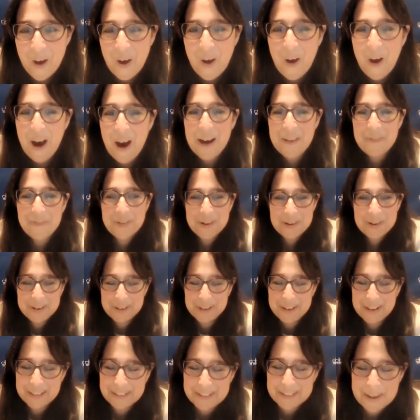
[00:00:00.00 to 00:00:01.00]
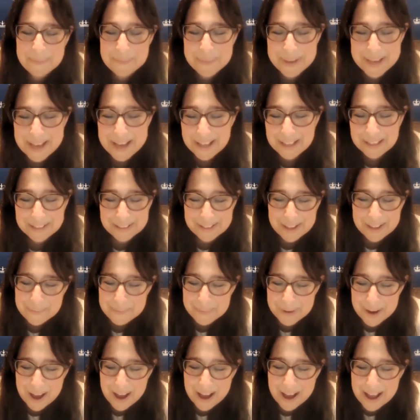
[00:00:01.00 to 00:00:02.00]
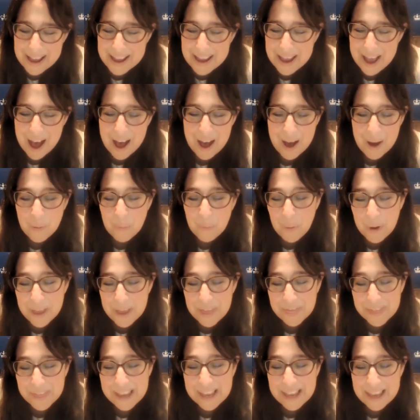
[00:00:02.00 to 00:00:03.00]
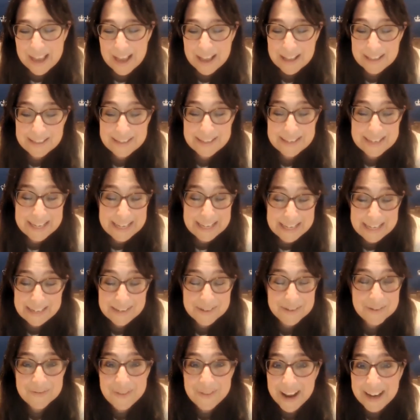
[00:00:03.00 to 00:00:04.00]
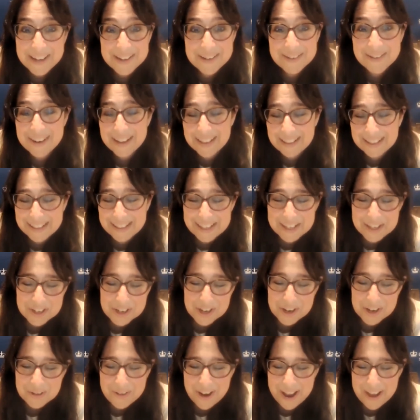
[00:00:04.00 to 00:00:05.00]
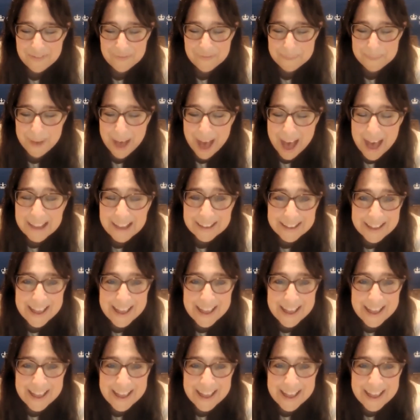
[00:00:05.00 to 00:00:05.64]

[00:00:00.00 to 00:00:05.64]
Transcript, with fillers: offer to Columbia alumni uh, with uh, Dean Director Alicia Graf Mack